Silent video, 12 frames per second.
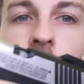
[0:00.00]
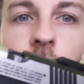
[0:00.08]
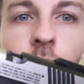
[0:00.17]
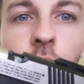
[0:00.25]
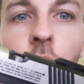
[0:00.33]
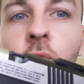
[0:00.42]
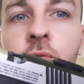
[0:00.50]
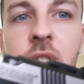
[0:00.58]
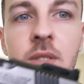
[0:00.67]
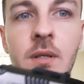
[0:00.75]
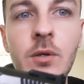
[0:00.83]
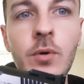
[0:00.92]
both
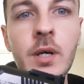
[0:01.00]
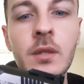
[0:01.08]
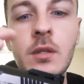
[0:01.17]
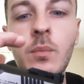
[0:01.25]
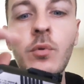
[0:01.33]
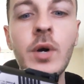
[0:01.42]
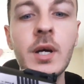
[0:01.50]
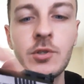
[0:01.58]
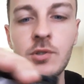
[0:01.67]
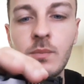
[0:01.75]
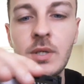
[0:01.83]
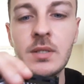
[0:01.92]
single and double
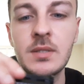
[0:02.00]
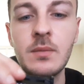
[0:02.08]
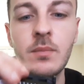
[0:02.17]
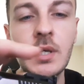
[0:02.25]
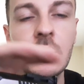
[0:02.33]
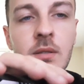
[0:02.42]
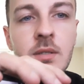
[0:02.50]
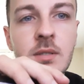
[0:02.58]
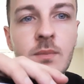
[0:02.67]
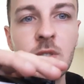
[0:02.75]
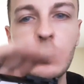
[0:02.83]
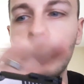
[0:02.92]
action, because the
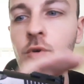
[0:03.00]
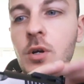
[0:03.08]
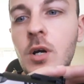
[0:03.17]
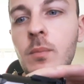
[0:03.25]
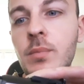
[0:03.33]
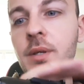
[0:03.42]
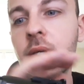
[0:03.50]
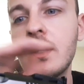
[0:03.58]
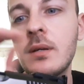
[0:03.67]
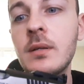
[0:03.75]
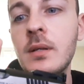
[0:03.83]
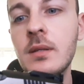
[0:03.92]
mechanism is more
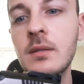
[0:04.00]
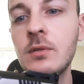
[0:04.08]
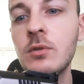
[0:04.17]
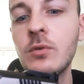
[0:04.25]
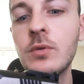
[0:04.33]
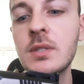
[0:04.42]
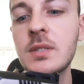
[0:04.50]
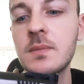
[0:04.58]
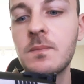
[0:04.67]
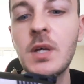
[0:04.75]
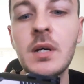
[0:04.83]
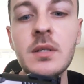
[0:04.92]
complicated and, you know, it's
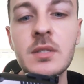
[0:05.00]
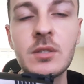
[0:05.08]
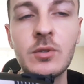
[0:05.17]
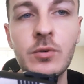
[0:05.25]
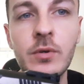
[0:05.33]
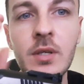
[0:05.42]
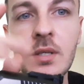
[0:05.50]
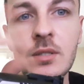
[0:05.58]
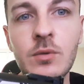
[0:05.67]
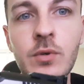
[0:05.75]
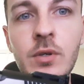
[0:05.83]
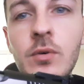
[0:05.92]
not as sturdy as
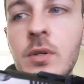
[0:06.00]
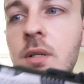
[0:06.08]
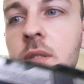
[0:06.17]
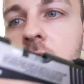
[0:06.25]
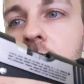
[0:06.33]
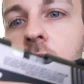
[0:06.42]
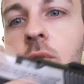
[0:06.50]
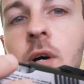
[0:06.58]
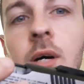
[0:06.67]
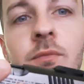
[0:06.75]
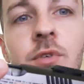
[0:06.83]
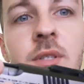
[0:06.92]
a real gun still,
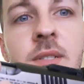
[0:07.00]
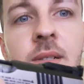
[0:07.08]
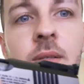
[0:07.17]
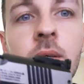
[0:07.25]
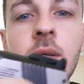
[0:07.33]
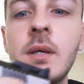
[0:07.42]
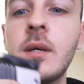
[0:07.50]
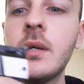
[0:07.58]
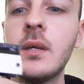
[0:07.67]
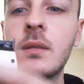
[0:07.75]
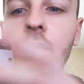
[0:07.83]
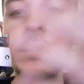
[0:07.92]
obviously.
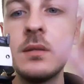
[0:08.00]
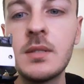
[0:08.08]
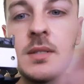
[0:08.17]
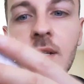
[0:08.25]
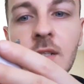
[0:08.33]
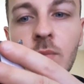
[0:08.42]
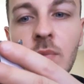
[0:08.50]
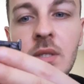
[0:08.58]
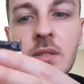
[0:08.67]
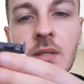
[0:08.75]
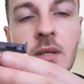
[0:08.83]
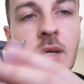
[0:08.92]
It's not made
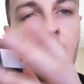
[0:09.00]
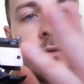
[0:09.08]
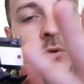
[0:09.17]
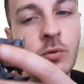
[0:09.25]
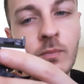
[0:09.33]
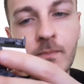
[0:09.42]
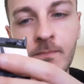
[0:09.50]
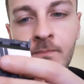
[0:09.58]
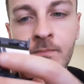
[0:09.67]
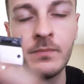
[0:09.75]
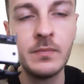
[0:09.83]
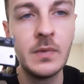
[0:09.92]
to handle
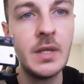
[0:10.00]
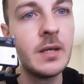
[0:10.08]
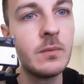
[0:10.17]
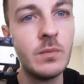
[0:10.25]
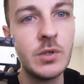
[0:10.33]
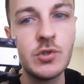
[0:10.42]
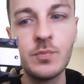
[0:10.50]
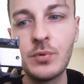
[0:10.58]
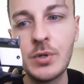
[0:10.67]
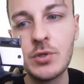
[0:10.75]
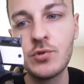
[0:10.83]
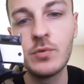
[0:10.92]
that much
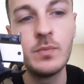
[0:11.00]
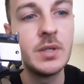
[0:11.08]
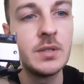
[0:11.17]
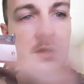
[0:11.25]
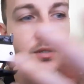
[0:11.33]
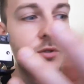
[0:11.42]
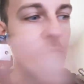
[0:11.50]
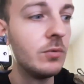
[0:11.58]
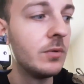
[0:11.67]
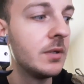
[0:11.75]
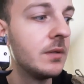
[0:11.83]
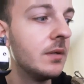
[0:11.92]
pressure because it's
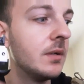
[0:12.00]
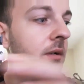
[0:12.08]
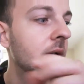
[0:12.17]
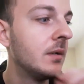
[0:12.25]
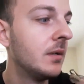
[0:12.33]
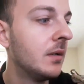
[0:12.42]
only the